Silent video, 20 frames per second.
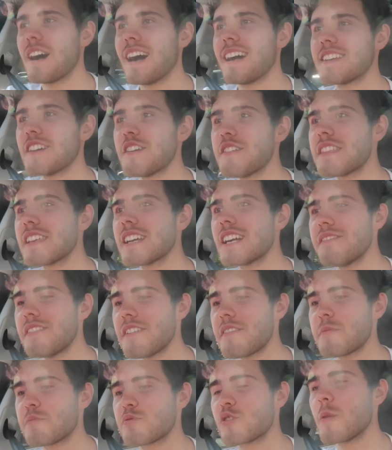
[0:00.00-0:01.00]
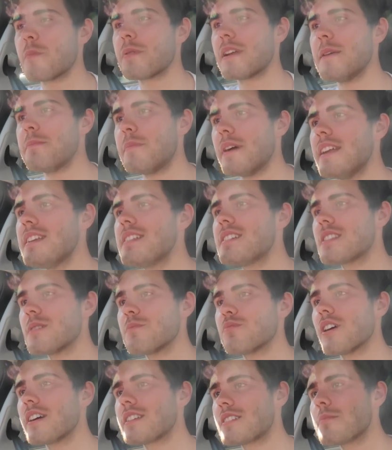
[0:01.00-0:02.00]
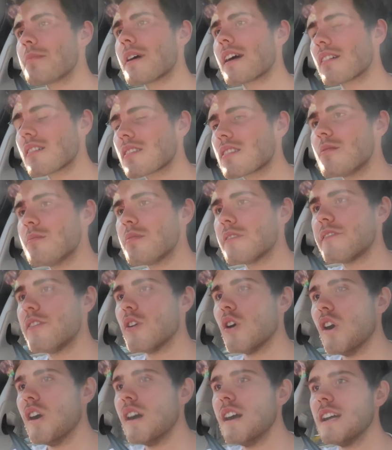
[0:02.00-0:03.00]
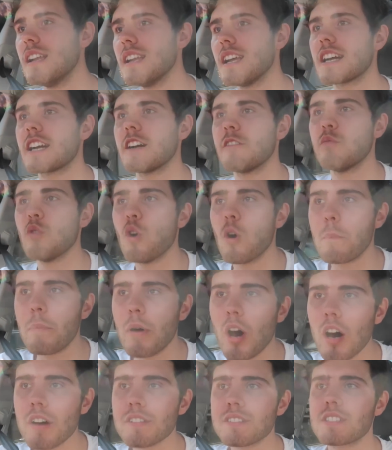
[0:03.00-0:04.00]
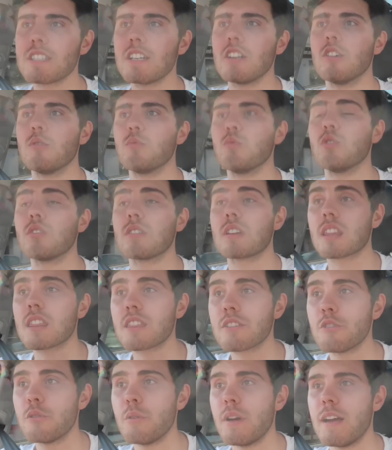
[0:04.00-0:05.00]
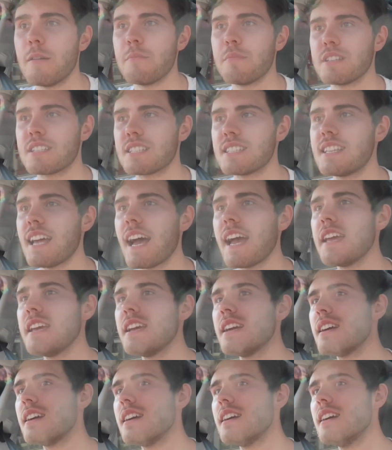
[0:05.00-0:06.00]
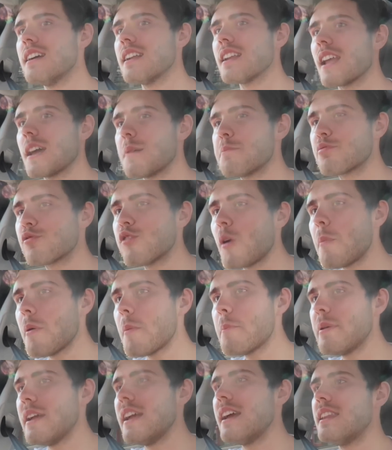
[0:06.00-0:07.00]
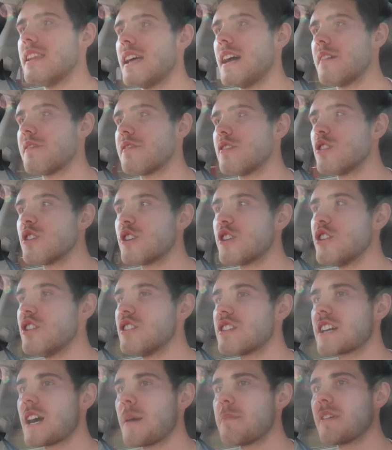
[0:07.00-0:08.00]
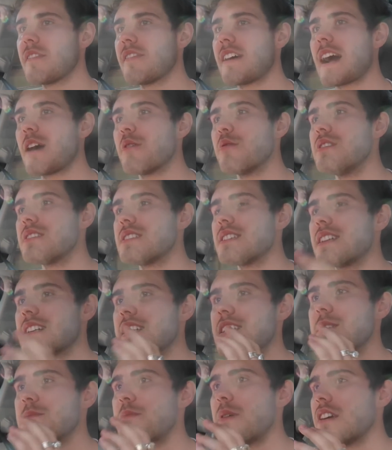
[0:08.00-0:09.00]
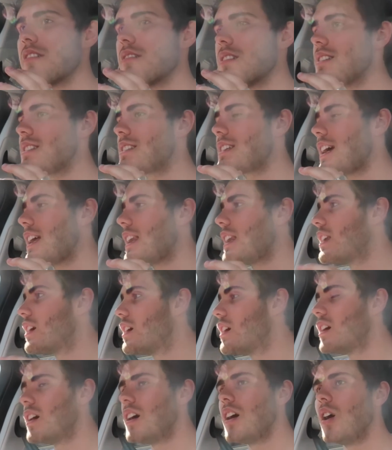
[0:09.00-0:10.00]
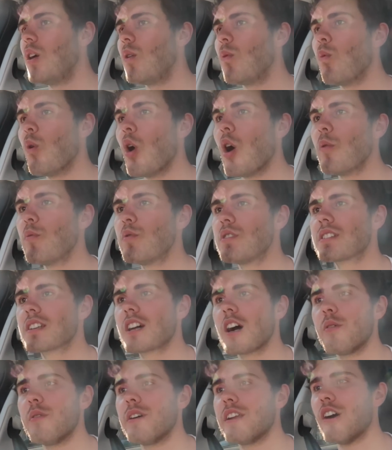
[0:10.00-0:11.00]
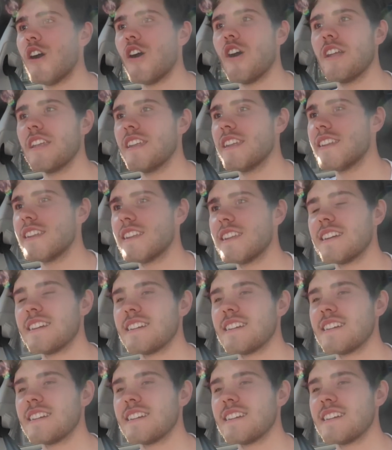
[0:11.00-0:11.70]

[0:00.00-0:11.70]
I don't think I've ever properly been to the Brighton Marathon before. Like I've walked past it or walked through it, but today, like proper being there for a good couple of hours and experiencing what was going on.